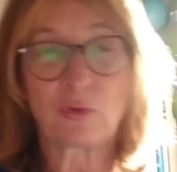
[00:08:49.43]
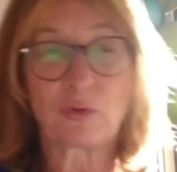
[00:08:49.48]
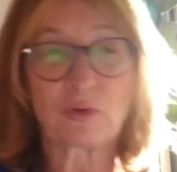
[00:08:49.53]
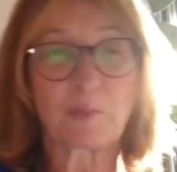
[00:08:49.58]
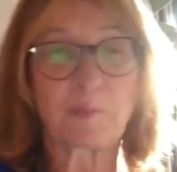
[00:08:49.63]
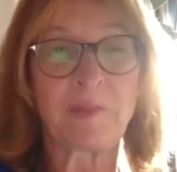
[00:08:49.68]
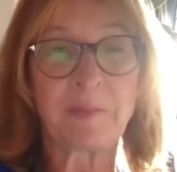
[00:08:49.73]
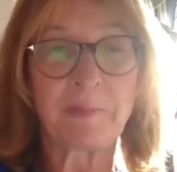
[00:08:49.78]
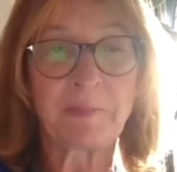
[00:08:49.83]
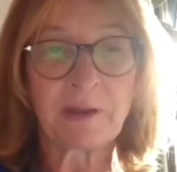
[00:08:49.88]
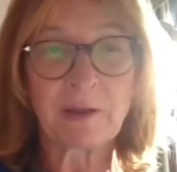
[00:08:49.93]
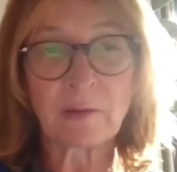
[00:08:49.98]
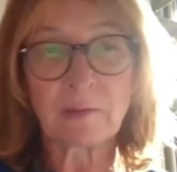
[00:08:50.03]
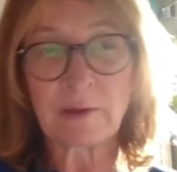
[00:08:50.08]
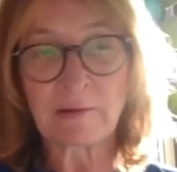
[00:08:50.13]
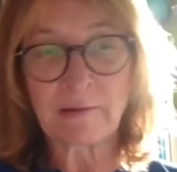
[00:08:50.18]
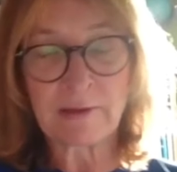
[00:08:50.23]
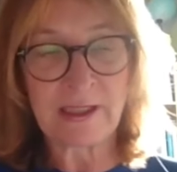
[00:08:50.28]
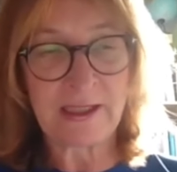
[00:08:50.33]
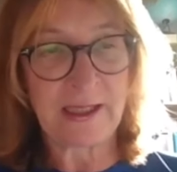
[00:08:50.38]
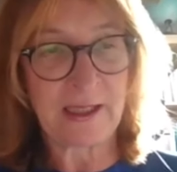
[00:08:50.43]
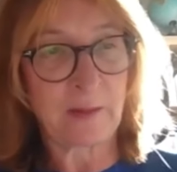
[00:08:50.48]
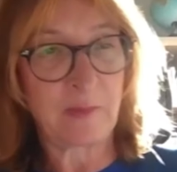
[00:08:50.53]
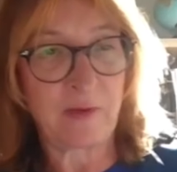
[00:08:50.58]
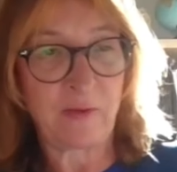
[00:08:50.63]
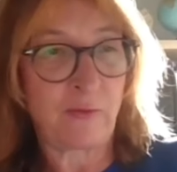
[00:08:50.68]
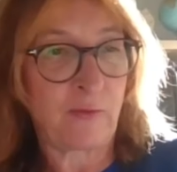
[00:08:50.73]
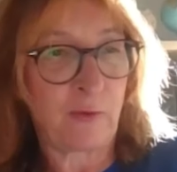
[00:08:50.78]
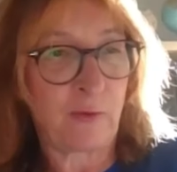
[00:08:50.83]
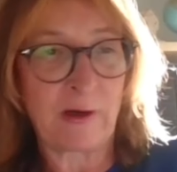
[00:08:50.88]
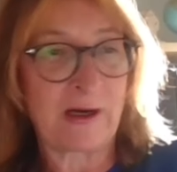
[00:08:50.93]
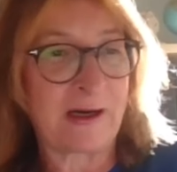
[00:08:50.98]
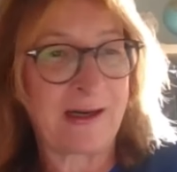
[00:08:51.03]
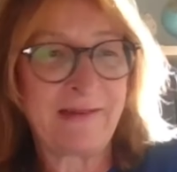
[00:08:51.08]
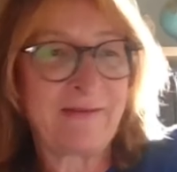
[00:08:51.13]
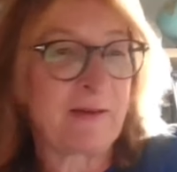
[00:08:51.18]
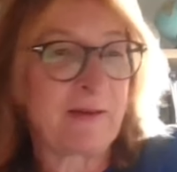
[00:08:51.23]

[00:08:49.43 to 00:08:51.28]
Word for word: thought people were reading before.